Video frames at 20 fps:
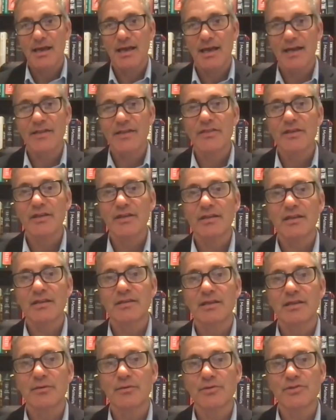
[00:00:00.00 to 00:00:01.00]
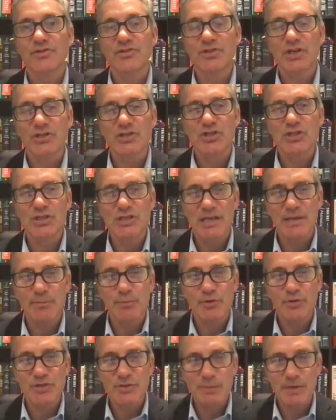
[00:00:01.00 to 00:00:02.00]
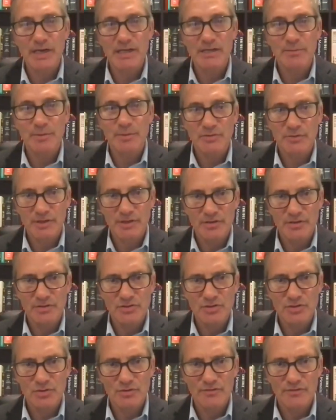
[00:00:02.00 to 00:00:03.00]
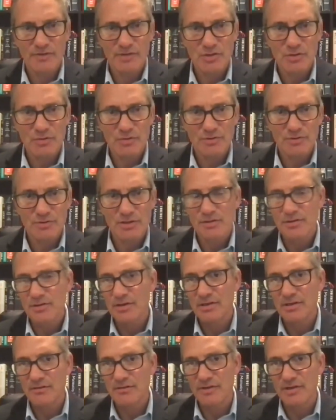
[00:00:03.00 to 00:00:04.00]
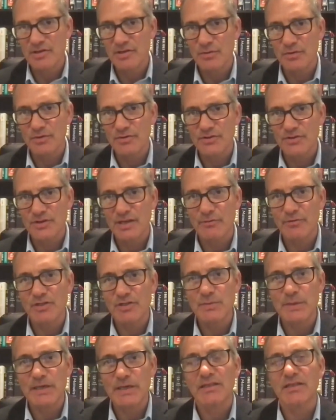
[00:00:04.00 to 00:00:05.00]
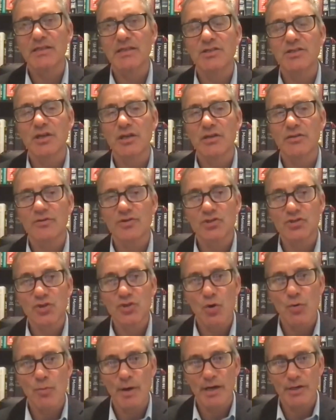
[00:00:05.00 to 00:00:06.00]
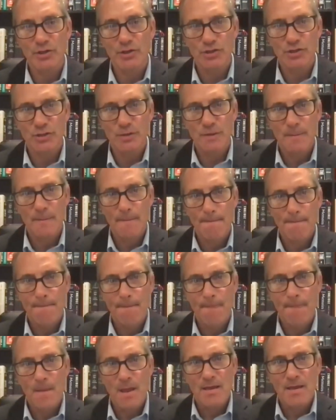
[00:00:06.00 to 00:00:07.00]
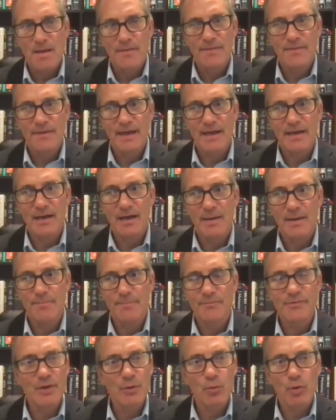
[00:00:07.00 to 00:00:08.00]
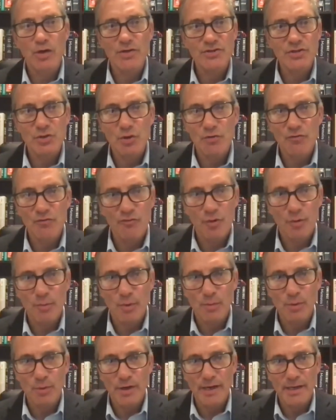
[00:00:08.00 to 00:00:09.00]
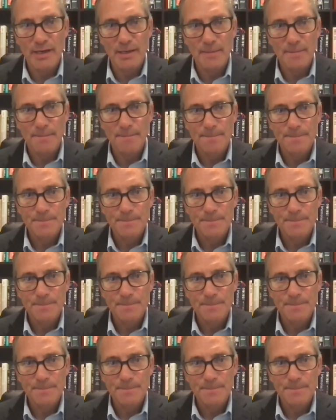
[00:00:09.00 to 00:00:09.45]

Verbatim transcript: and I think that there was such deep respect between those two individuals. Individuals they respected each other so much that um, there was no formal break,